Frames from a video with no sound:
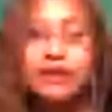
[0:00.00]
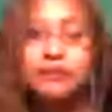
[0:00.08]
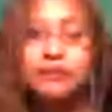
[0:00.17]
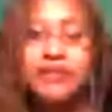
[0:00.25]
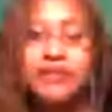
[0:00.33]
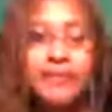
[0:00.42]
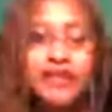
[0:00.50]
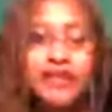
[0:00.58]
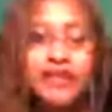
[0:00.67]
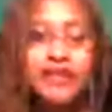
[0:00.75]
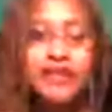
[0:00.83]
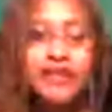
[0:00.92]
becoming a
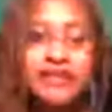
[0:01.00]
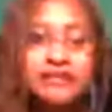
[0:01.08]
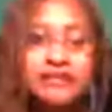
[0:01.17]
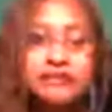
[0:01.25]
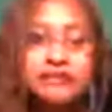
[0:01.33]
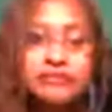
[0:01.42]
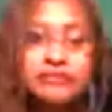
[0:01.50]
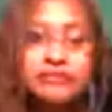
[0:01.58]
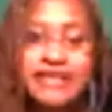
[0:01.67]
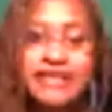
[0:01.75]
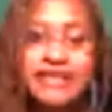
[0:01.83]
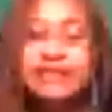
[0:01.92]
contributing
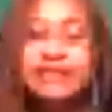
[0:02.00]
citizen